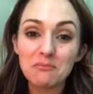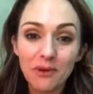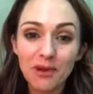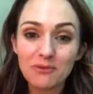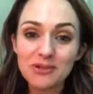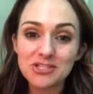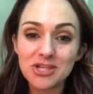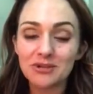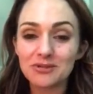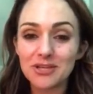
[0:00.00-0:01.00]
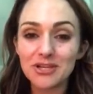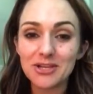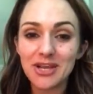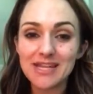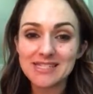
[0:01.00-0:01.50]
Primer is generally a
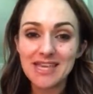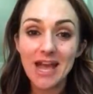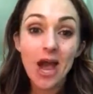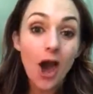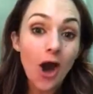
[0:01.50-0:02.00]
good idea.